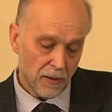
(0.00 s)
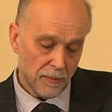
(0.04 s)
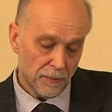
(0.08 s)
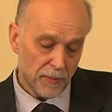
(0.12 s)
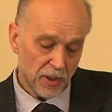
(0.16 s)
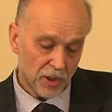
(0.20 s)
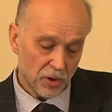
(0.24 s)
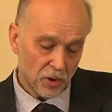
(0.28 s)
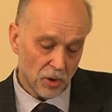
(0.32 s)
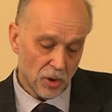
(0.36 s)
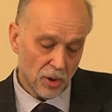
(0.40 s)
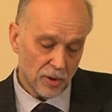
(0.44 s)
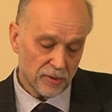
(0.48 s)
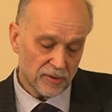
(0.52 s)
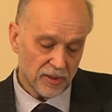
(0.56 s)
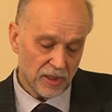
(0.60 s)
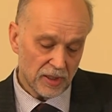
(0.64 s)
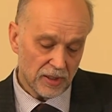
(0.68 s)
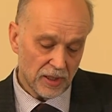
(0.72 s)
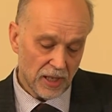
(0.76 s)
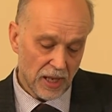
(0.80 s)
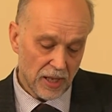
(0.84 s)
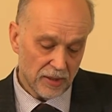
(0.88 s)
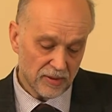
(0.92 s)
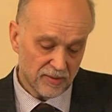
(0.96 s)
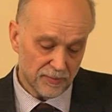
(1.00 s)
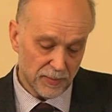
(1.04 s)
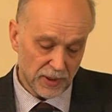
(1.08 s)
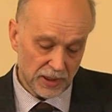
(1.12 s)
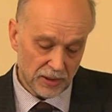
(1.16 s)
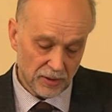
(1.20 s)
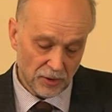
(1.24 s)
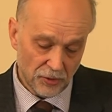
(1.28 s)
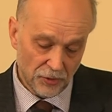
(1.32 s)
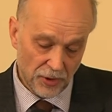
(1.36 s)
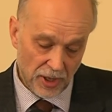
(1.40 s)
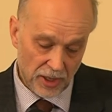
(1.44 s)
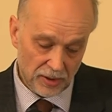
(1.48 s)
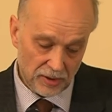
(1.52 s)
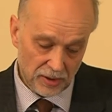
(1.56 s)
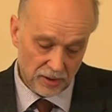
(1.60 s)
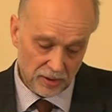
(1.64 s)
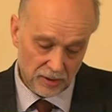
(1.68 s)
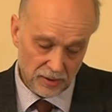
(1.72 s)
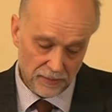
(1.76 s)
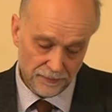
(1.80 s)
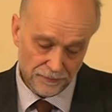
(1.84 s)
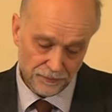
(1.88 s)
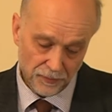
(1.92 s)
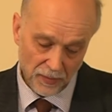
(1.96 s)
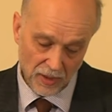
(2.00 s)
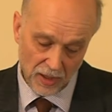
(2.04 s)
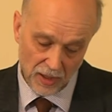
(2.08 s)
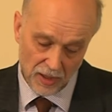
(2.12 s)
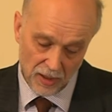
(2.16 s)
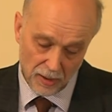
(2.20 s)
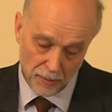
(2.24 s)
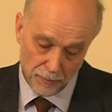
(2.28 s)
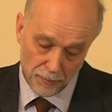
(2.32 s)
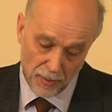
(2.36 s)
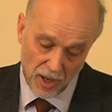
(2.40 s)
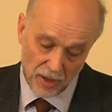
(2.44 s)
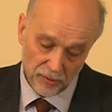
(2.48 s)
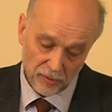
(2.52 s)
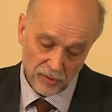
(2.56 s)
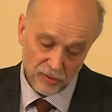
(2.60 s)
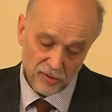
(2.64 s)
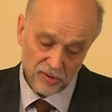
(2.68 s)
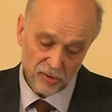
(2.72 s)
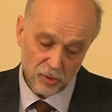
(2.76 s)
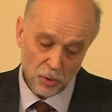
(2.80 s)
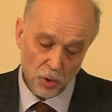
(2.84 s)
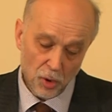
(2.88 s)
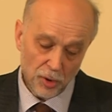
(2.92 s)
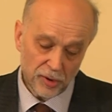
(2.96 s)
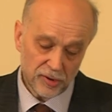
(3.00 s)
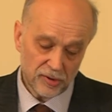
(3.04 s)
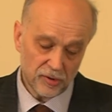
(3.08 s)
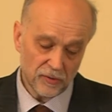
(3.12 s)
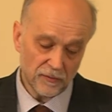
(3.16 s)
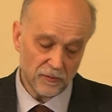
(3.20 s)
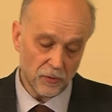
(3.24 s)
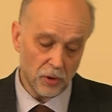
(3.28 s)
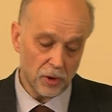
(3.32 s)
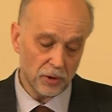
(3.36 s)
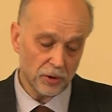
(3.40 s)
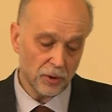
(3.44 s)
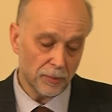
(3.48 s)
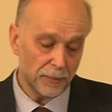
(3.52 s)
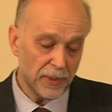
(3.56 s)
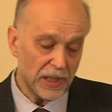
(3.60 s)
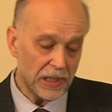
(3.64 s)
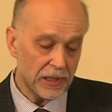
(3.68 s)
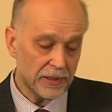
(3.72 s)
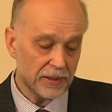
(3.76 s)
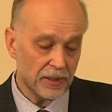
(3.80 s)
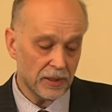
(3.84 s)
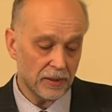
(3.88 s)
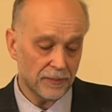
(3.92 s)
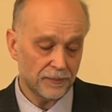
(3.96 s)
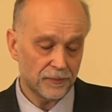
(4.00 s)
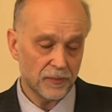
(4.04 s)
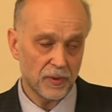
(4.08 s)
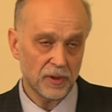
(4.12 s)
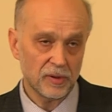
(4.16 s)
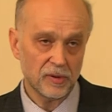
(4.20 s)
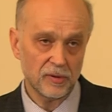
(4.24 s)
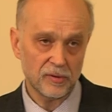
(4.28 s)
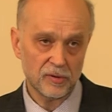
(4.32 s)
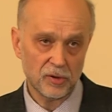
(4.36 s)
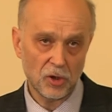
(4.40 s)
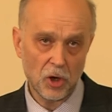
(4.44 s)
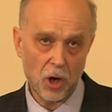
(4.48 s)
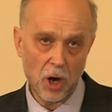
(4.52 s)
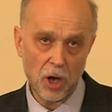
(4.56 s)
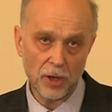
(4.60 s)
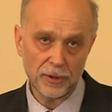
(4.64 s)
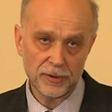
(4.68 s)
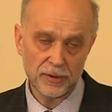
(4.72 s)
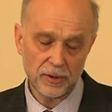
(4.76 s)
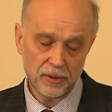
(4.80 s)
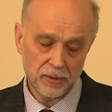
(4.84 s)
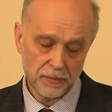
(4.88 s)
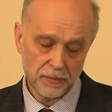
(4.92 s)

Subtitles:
because it has been created by the source of all nobility, it is God.